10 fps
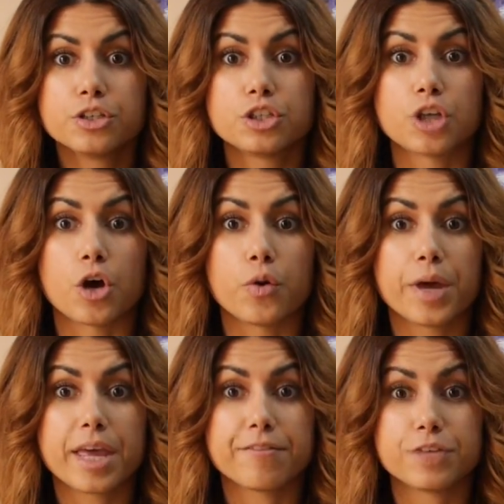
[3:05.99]

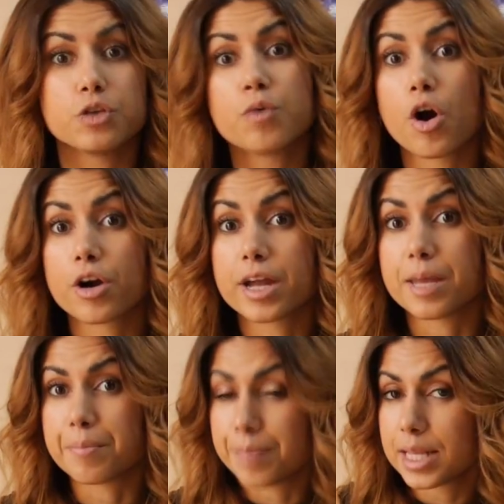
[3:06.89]
So if you are
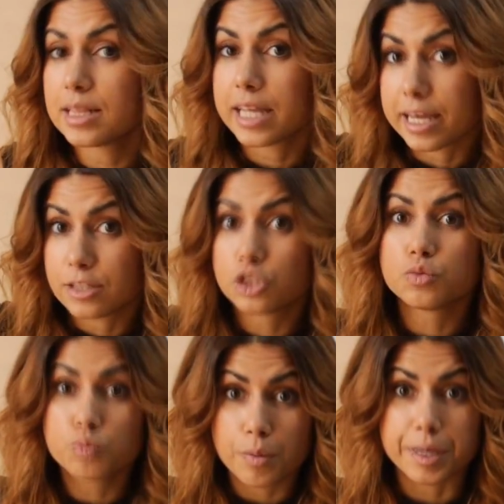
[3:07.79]
a
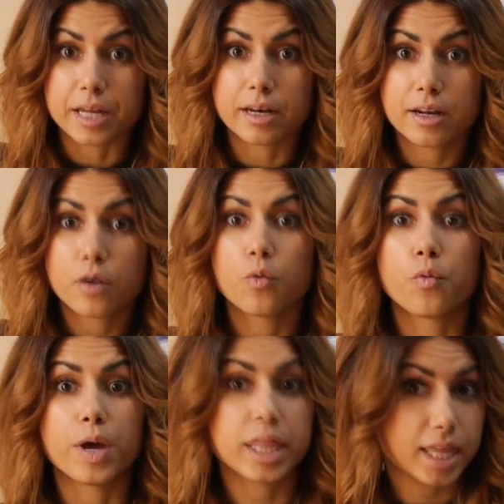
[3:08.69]
middle-aged woman
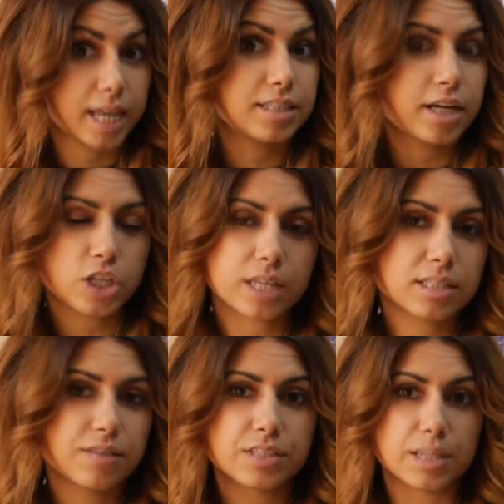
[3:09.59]
with a
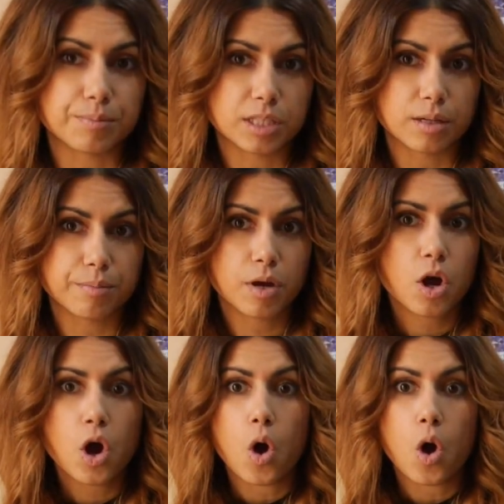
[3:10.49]
digestive symptom